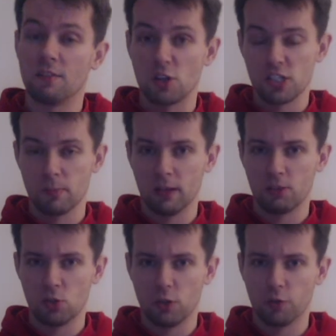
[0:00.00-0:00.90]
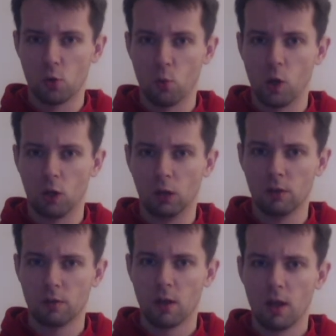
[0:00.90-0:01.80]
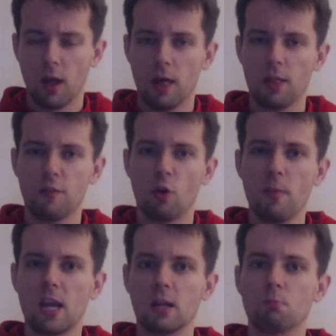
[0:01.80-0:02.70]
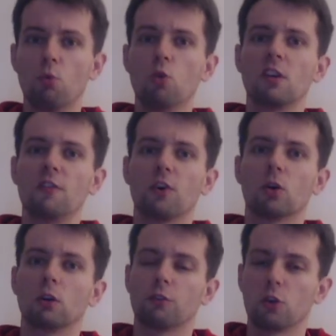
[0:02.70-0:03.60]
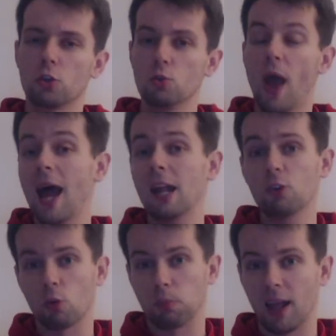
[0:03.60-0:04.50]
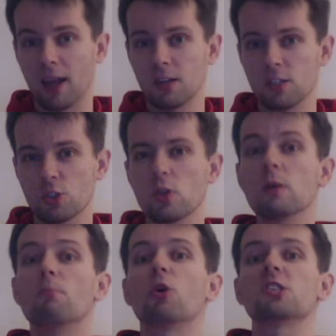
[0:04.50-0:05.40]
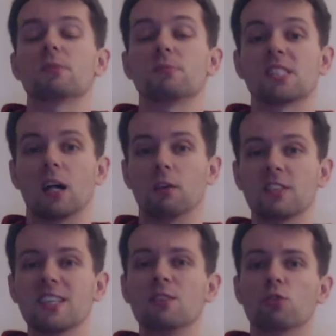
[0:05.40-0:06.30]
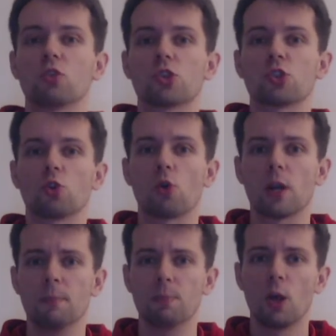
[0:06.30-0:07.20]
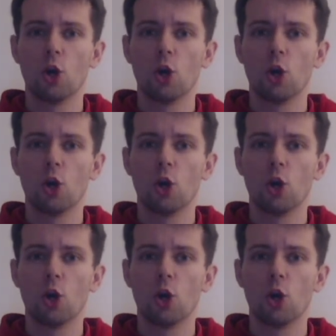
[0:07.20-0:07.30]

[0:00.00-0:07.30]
the verisimilitude of your world, and therefore make it more difficult for you and your players to immerse themselves into the story,